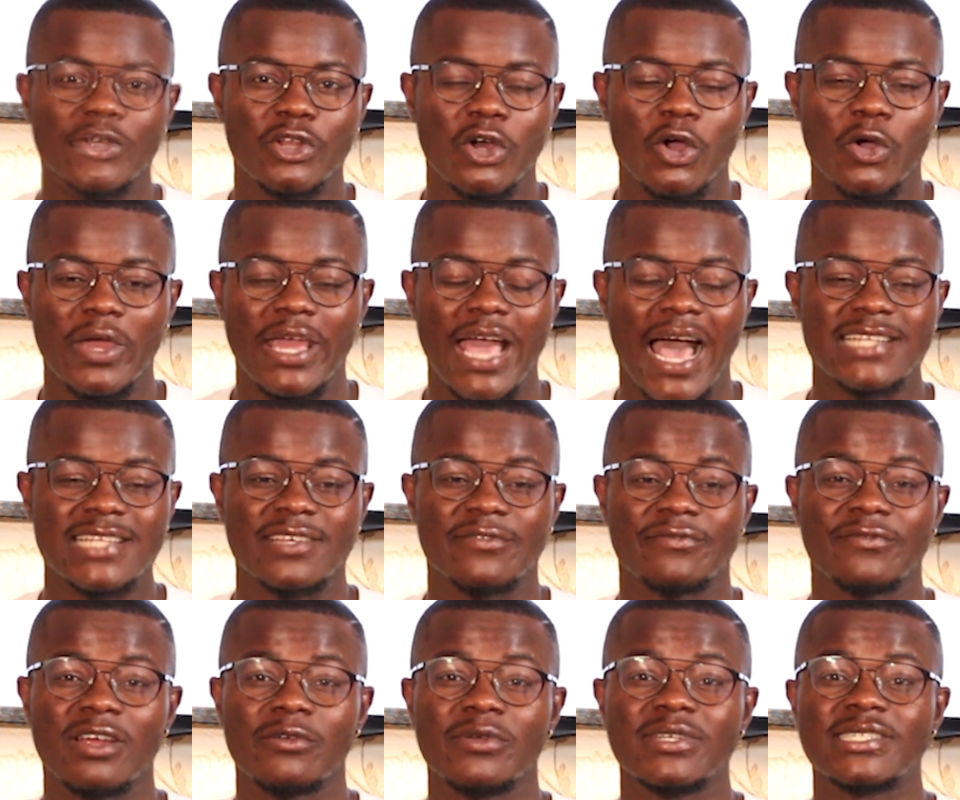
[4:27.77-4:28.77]
It has a
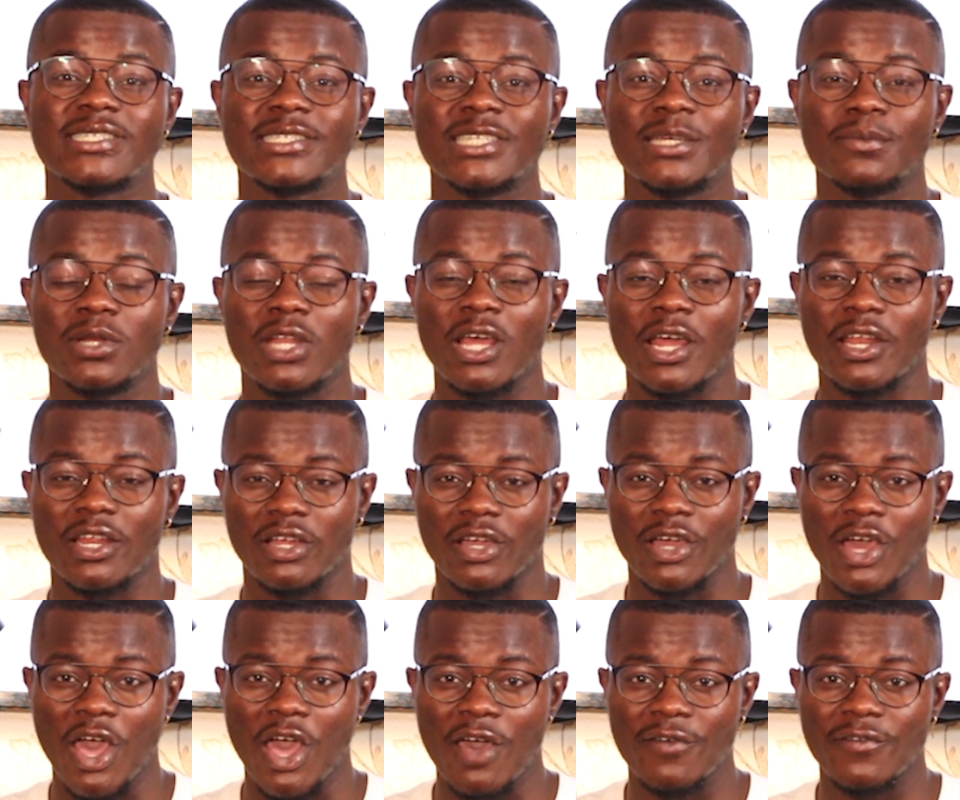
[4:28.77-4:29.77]
very steep learning
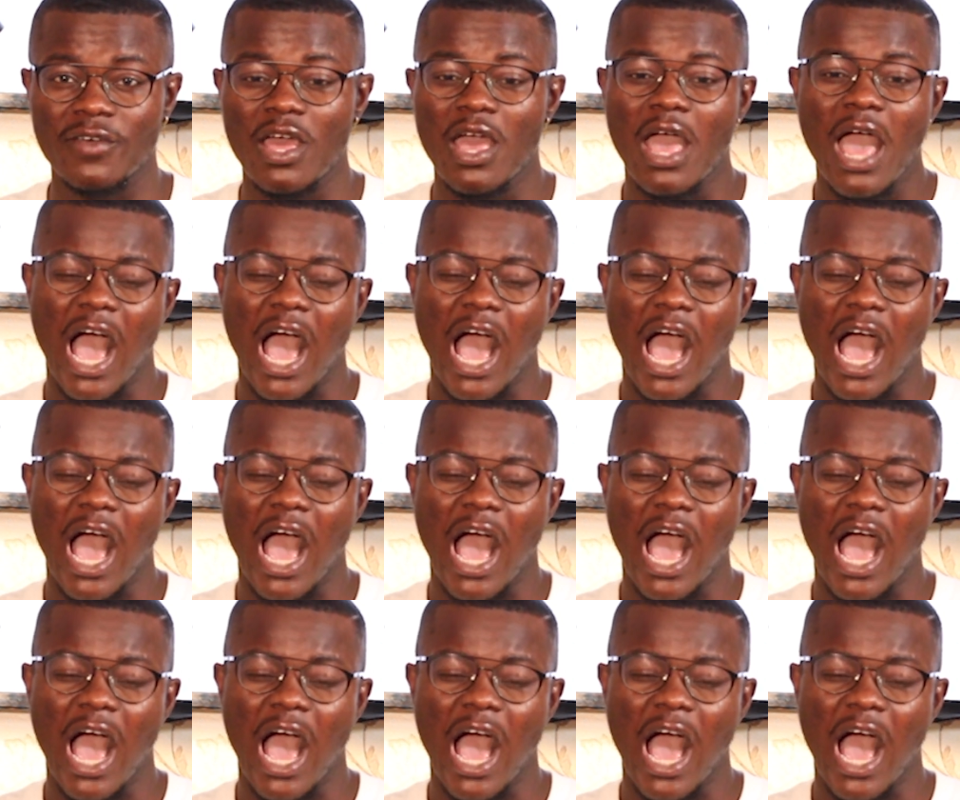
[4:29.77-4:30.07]
curve.